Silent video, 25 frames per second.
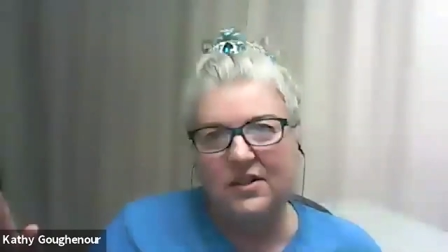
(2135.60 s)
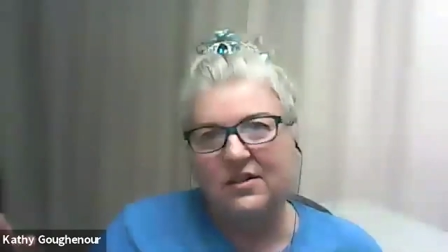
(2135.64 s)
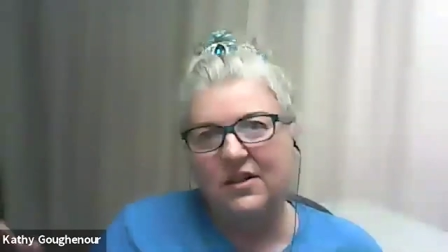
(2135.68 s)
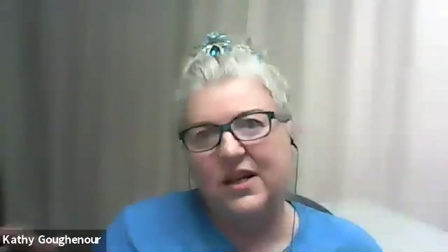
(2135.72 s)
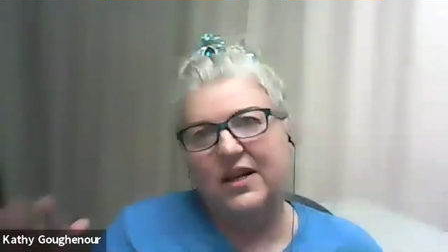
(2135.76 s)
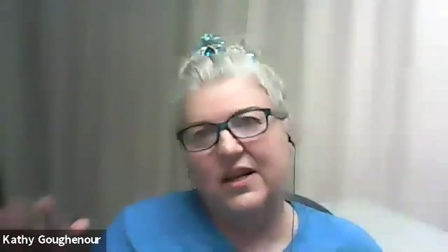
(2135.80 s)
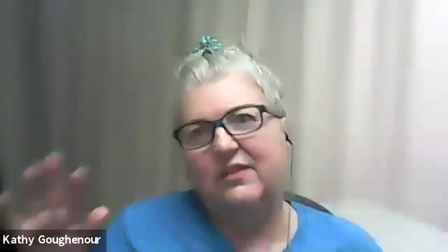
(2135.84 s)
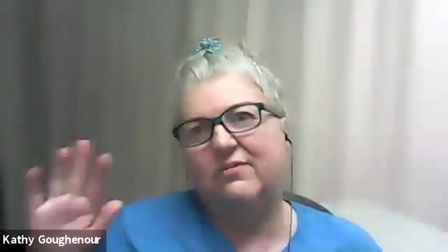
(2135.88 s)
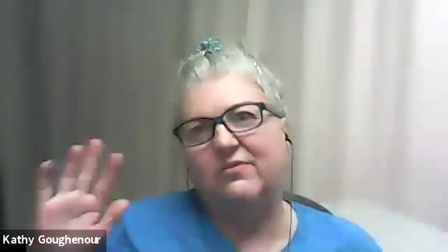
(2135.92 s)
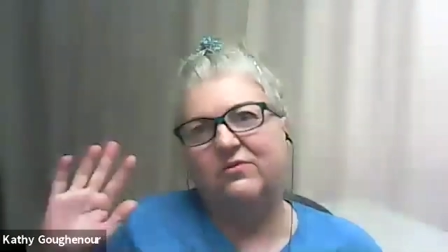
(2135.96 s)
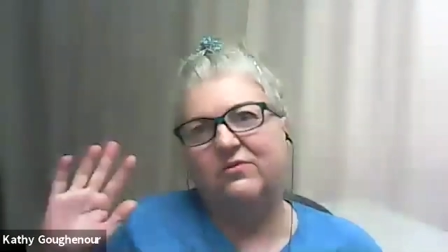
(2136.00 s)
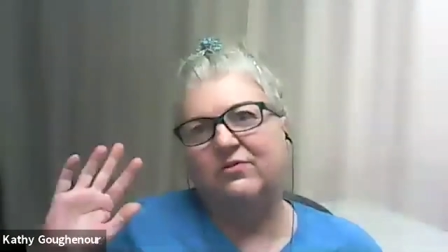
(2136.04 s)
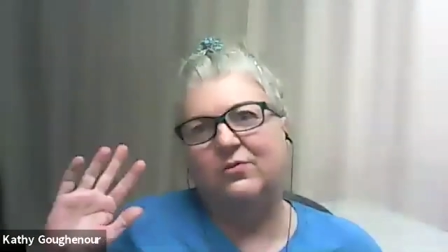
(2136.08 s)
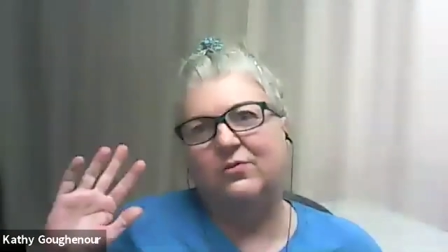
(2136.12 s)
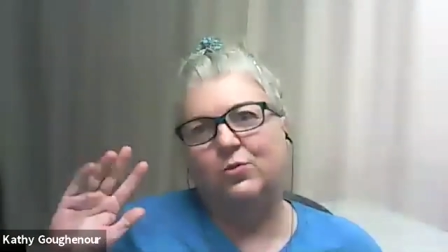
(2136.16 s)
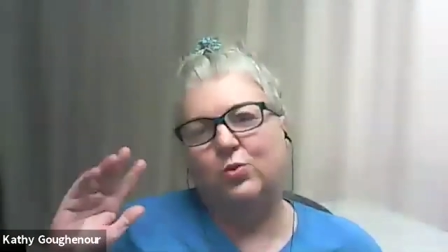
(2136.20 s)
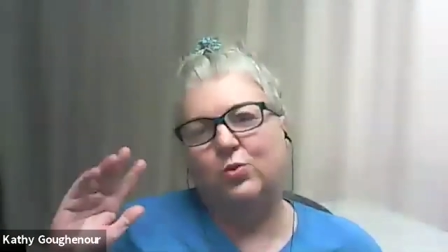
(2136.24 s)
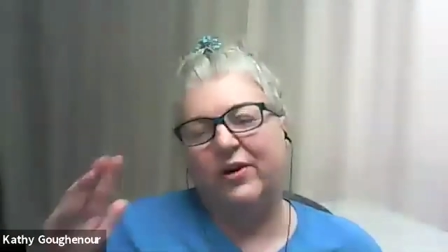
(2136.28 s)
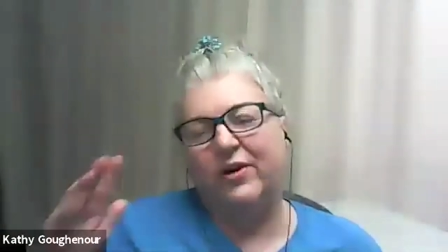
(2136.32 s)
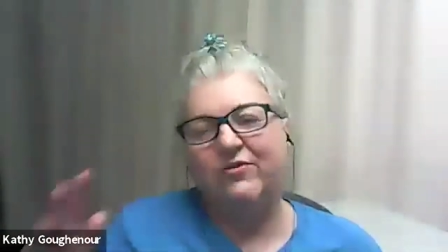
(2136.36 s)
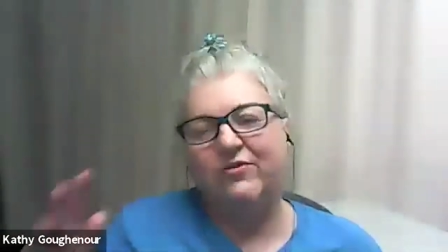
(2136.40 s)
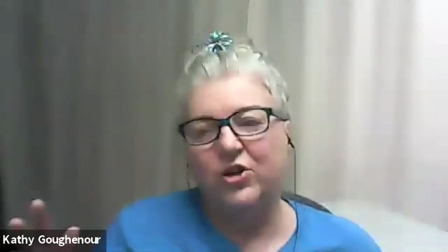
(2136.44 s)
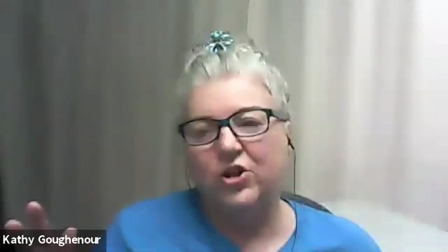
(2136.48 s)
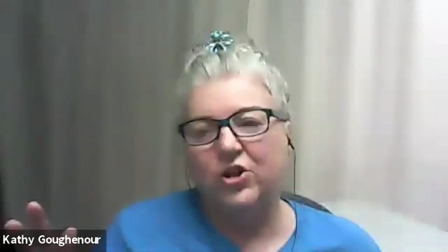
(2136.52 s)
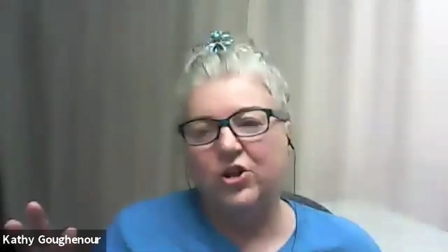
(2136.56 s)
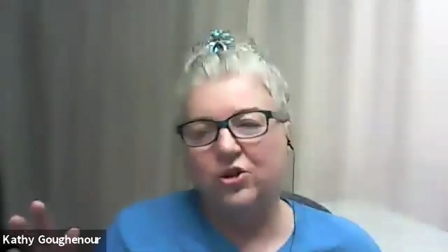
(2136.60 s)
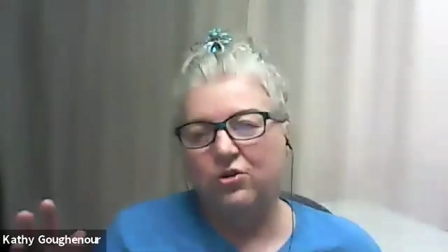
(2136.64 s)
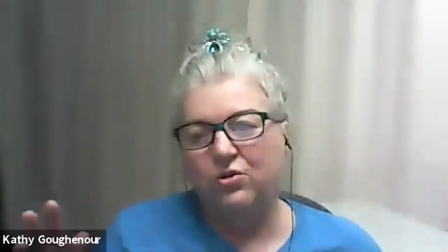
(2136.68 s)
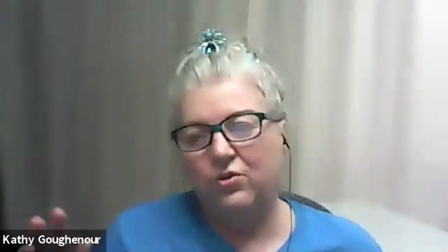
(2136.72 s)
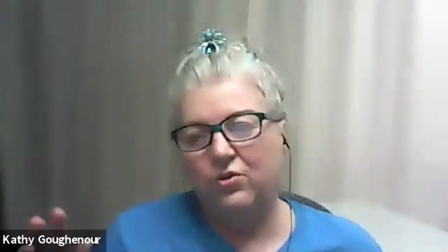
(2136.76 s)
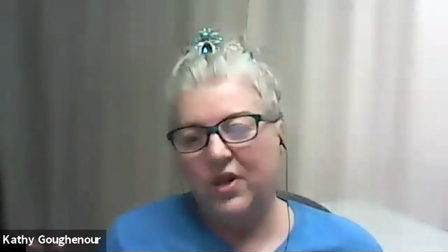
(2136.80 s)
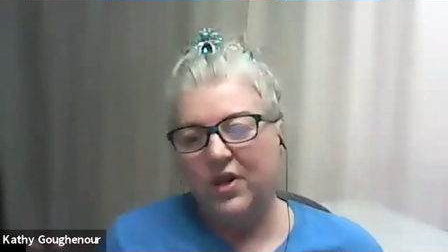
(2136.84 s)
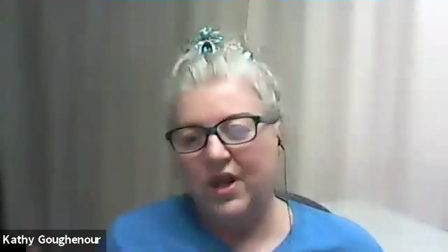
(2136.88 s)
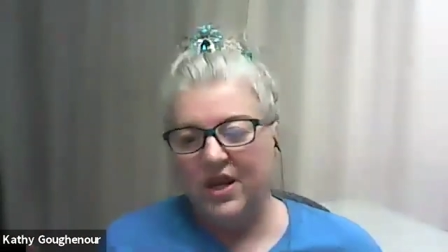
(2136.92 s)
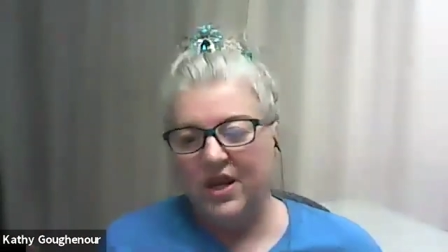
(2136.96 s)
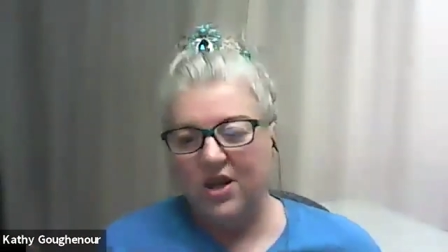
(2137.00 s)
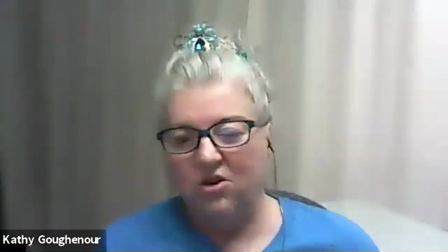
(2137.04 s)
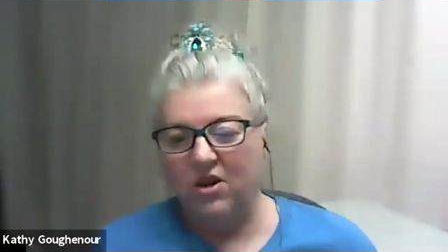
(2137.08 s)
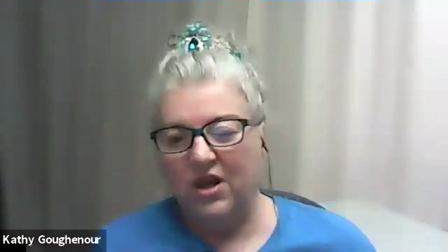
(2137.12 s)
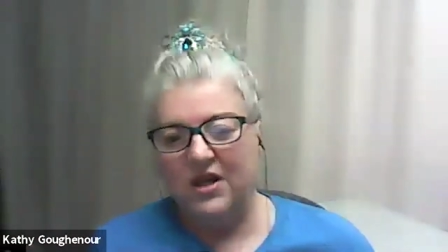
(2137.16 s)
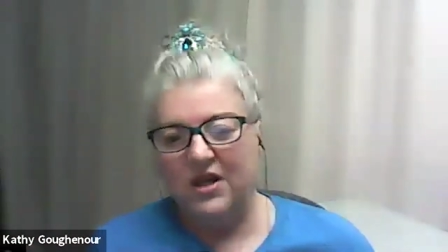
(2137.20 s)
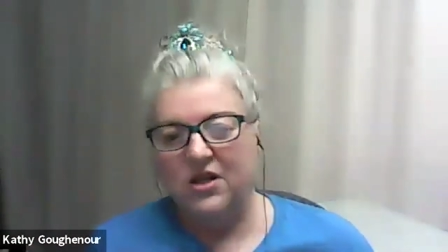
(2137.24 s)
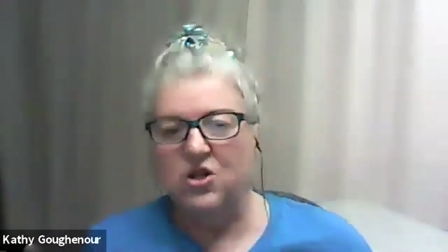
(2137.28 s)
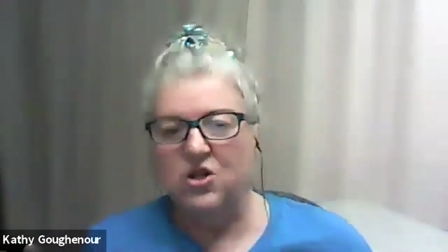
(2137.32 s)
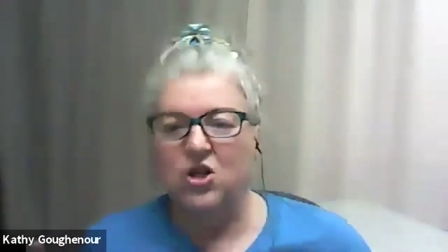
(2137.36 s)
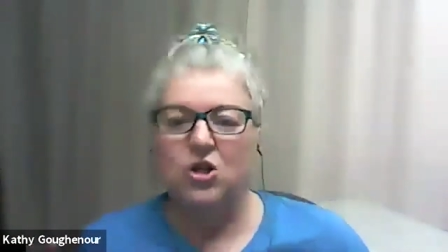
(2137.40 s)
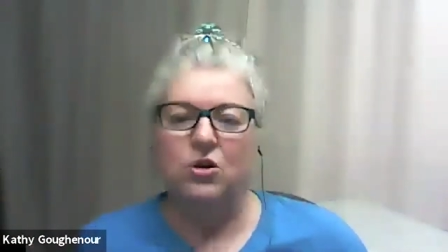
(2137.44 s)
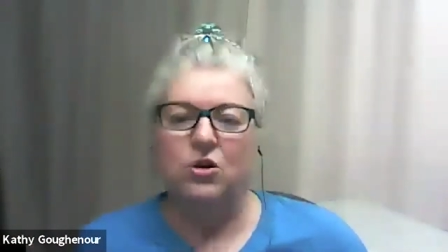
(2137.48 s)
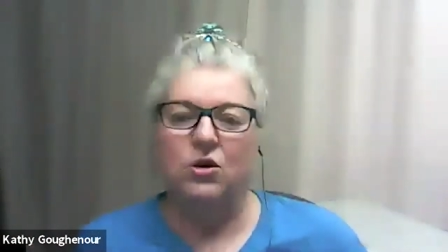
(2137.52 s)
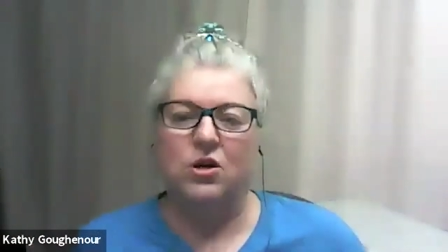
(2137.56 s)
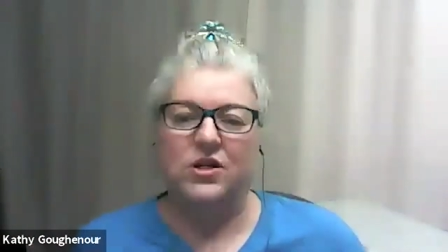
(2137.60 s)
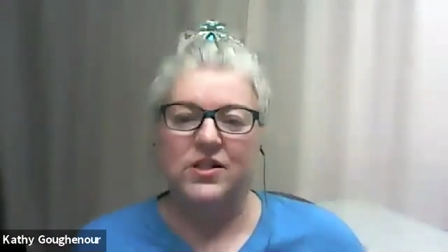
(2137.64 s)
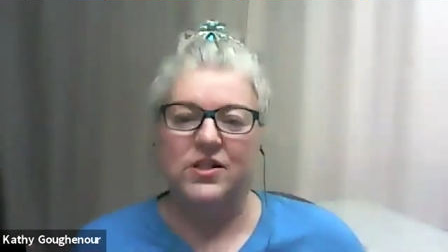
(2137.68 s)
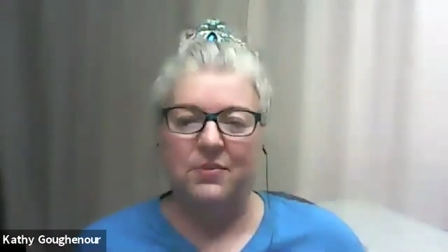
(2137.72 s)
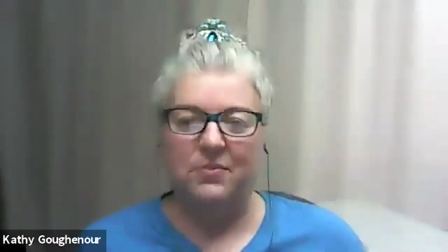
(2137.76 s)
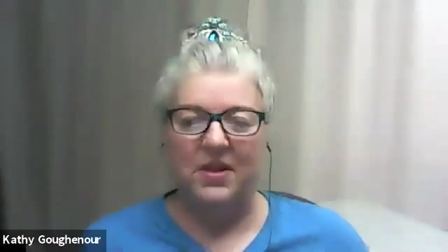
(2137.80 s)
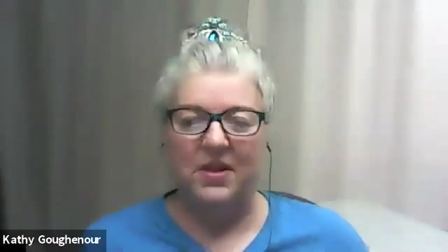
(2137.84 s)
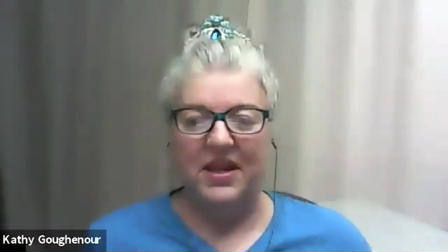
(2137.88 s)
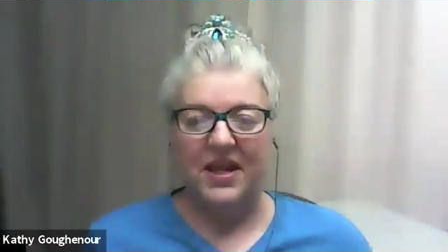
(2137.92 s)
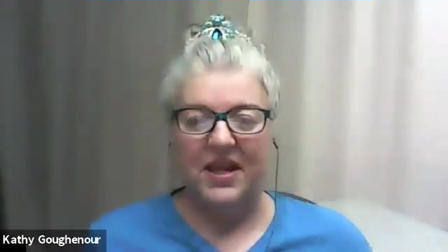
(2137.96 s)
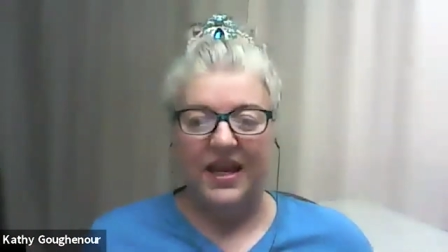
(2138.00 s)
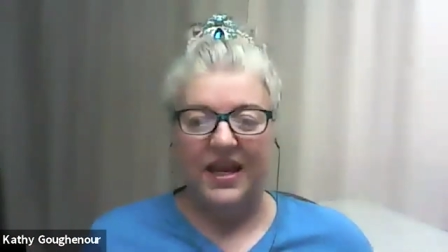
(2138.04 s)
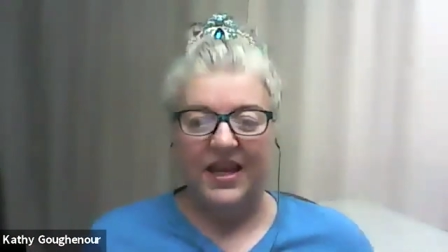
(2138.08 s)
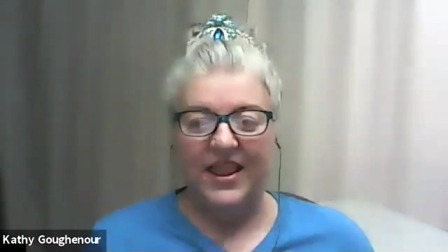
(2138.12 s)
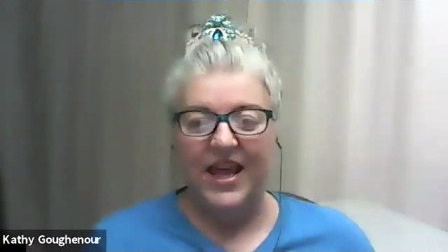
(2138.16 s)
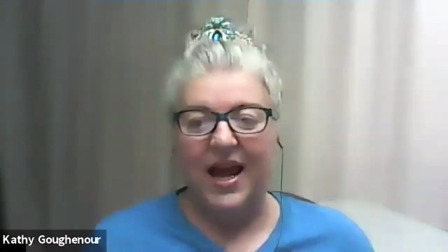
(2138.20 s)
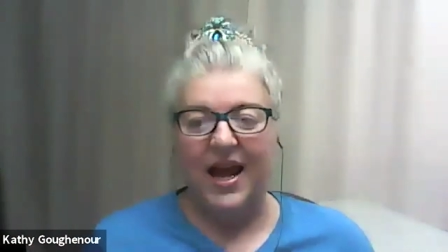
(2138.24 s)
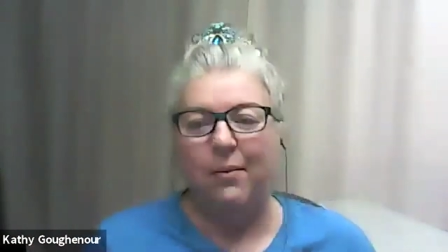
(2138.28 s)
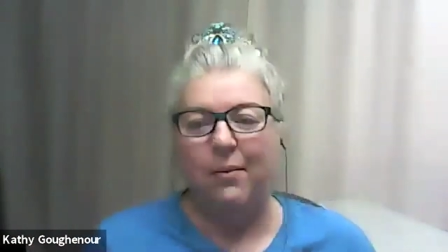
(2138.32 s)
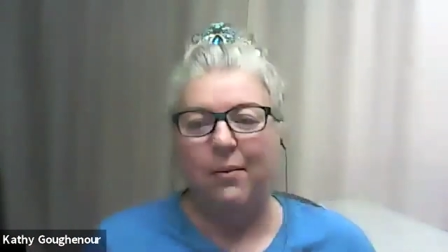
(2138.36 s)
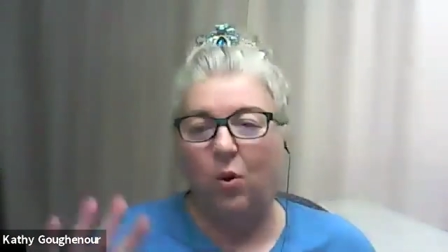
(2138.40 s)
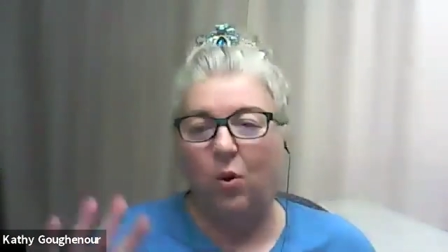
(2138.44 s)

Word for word: like revenue that you get to or something like that,